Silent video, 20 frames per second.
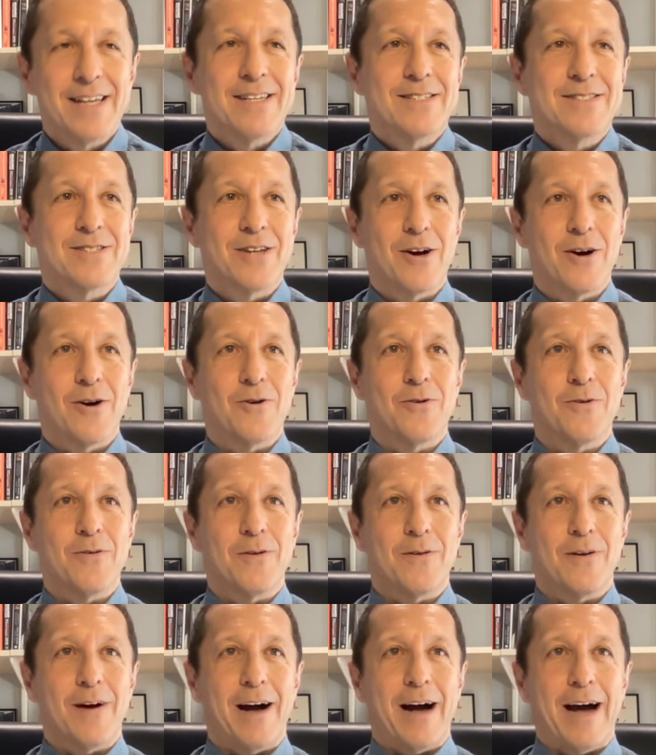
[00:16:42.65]

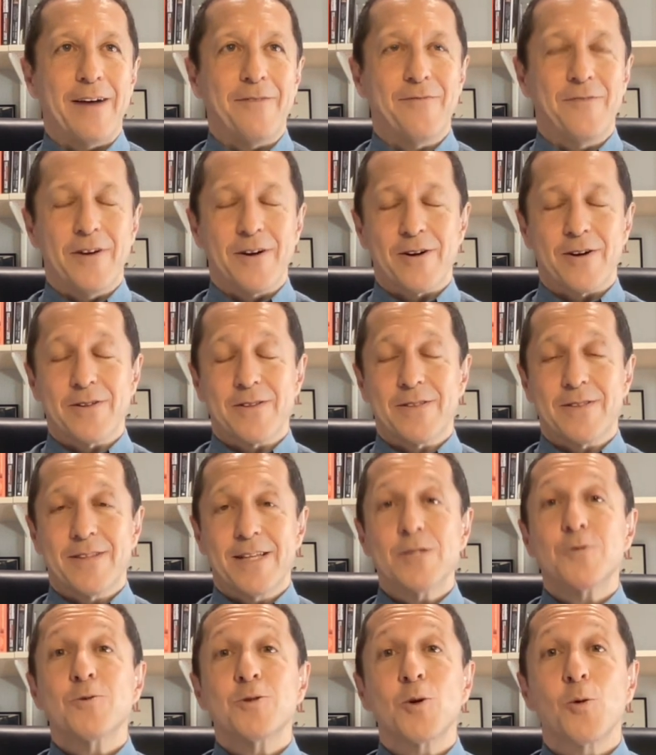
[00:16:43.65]
So I figured
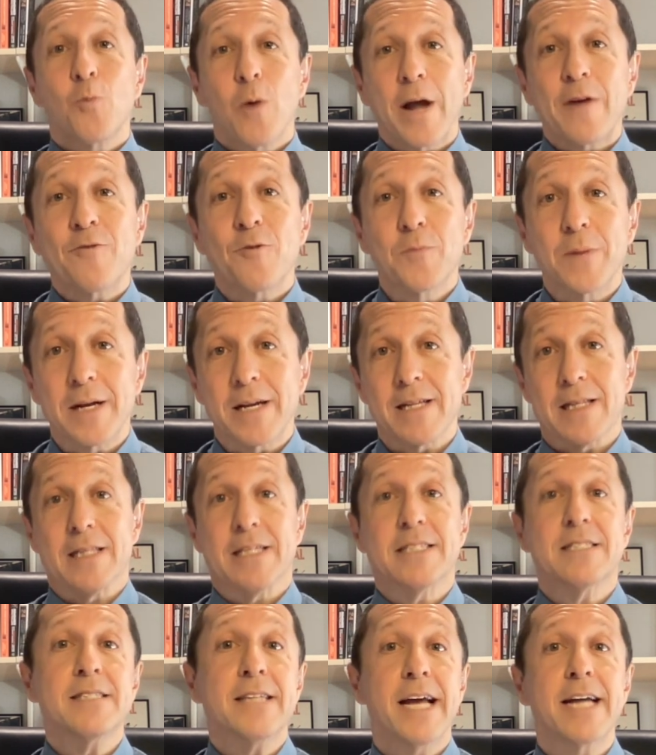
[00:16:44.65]
this was a way for me to at
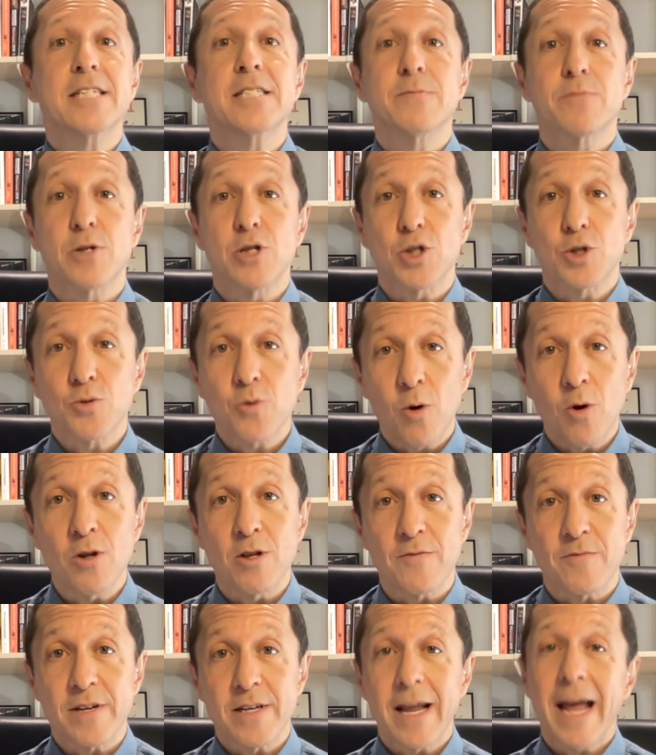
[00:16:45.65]
least take some
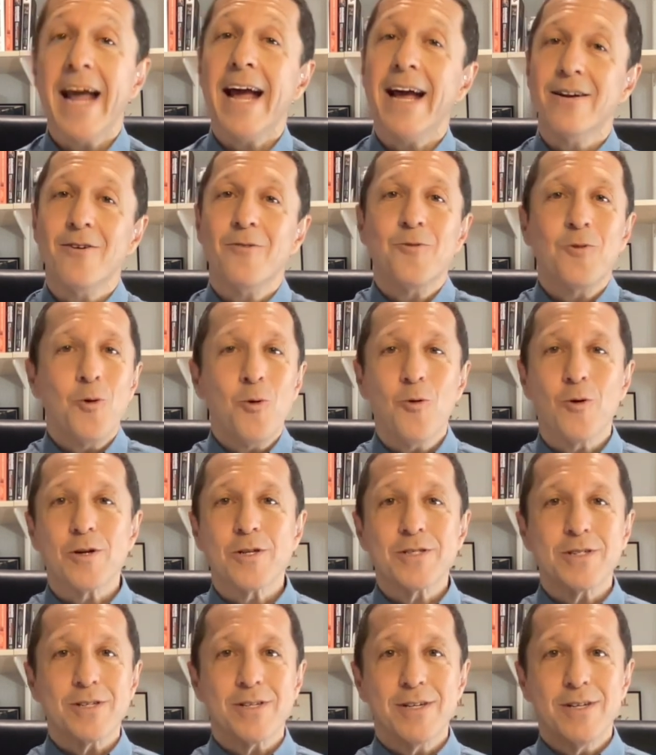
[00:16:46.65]
control of it. And of
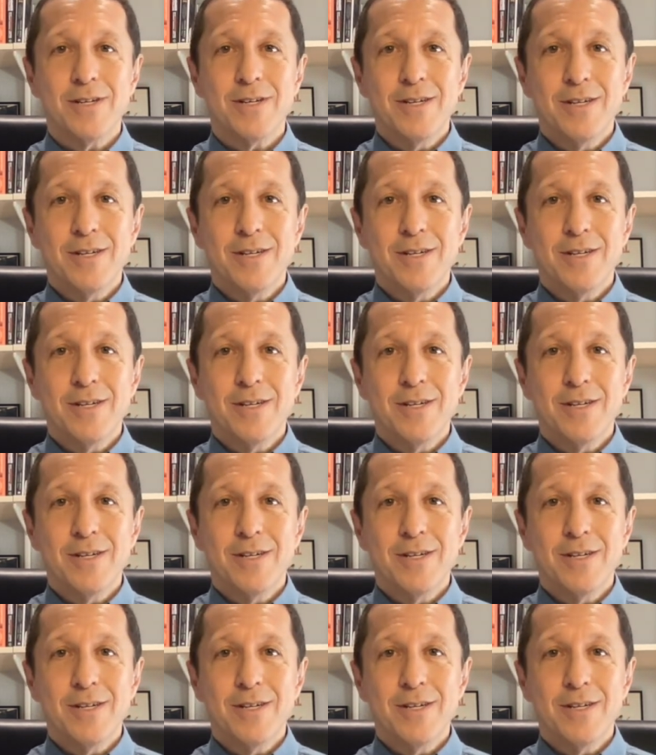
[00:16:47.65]
course,